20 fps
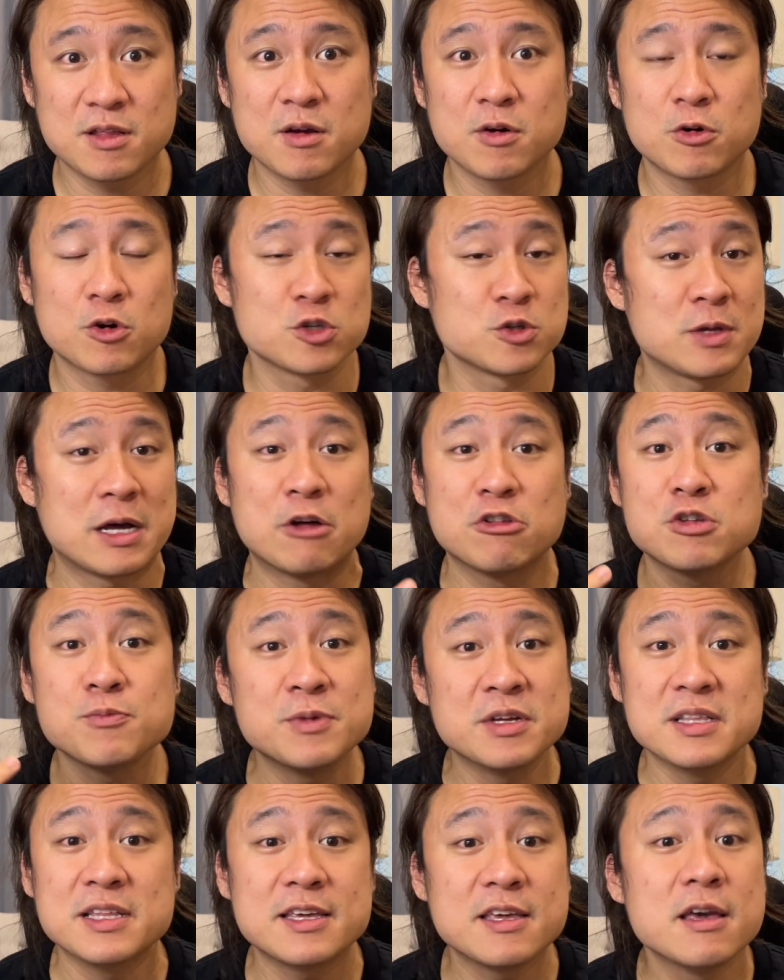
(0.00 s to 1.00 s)
Because
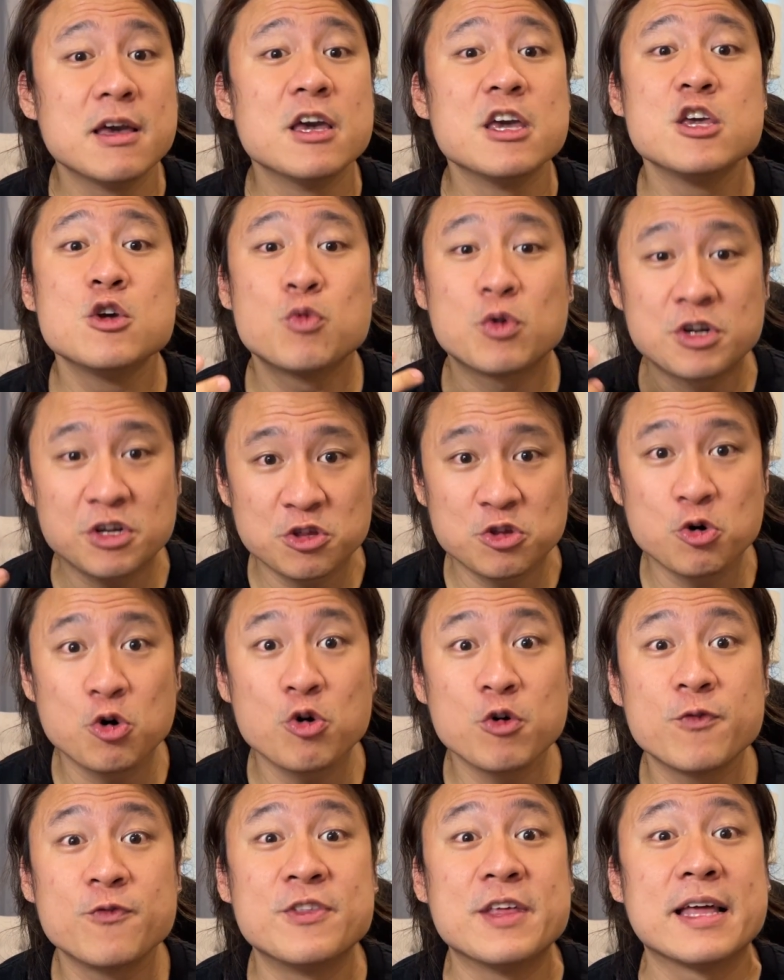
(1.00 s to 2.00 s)
ultimately you want to
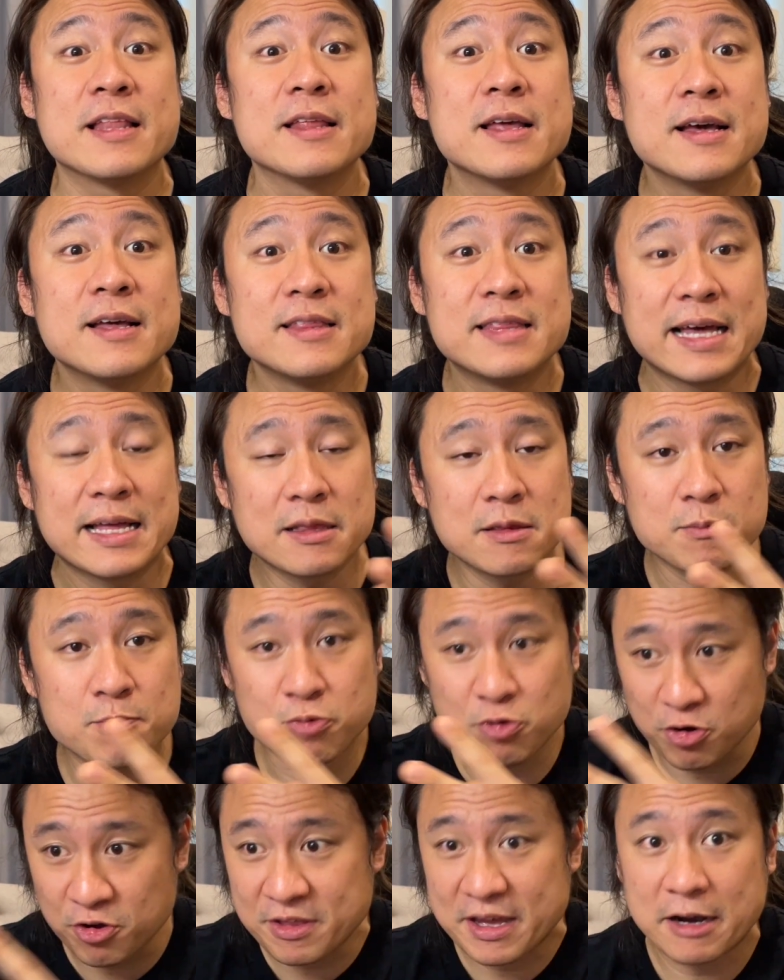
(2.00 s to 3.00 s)
know if that
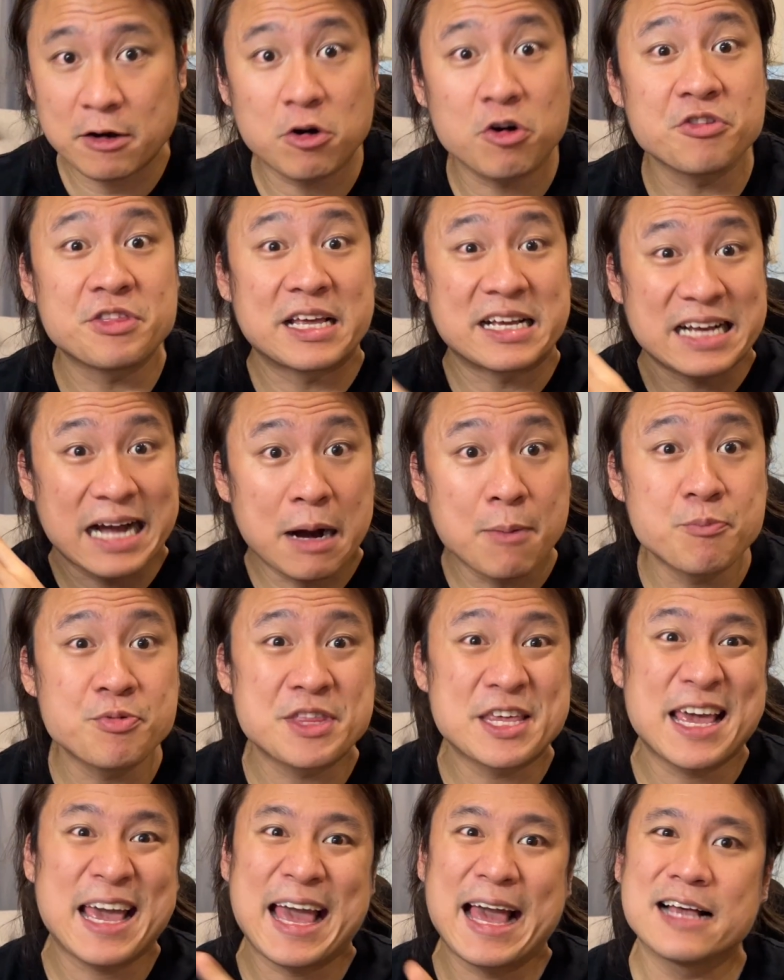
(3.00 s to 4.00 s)
product or that
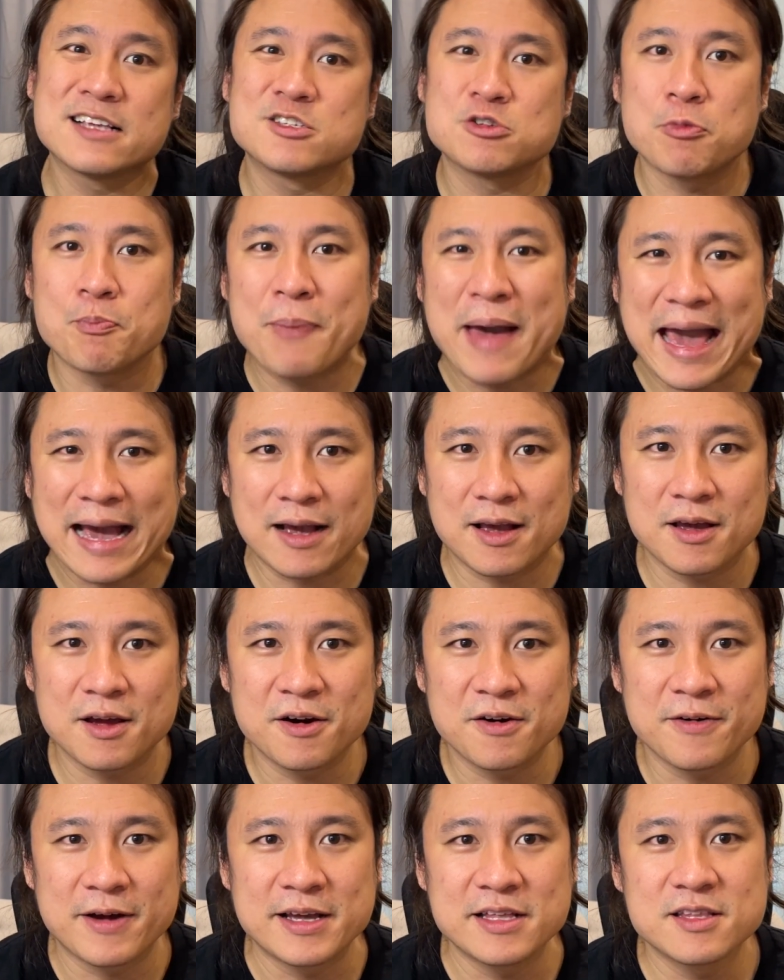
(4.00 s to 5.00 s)
company has your back,
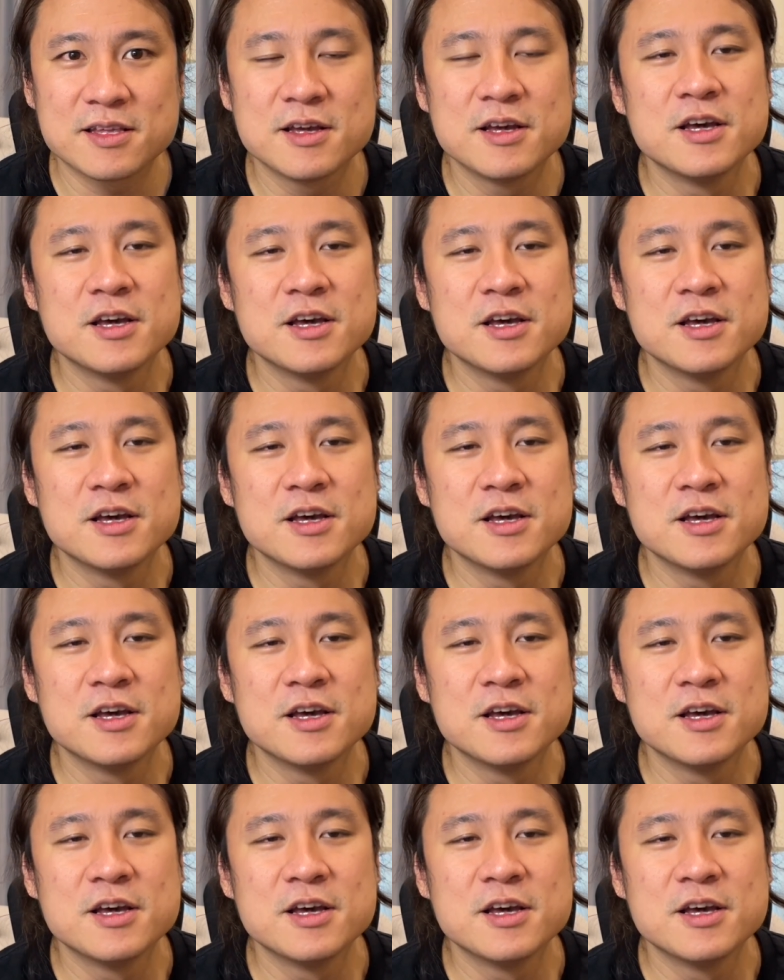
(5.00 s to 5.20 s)
right?